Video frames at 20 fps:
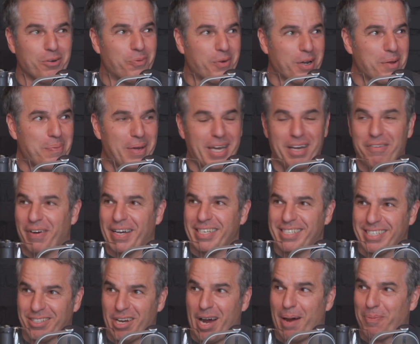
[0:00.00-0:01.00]
would it be if I
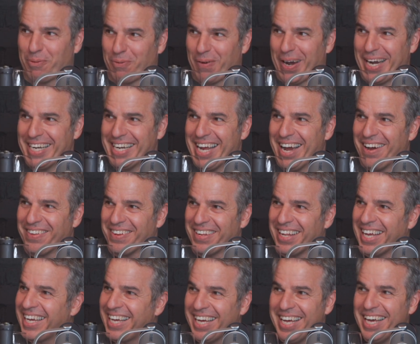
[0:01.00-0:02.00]
stopped right now? They're
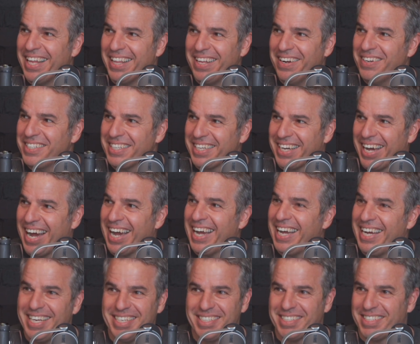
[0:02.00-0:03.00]
like, yeah. here's a guy.
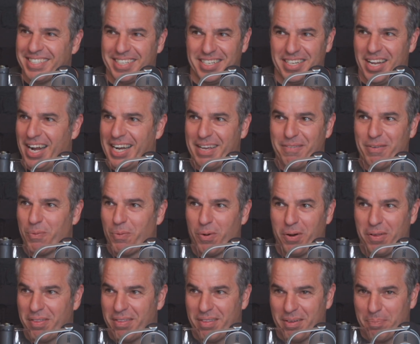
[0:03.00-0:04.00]
He is not even
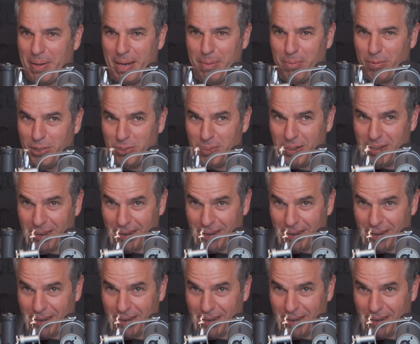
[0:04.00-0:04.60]
worth the paper he's written.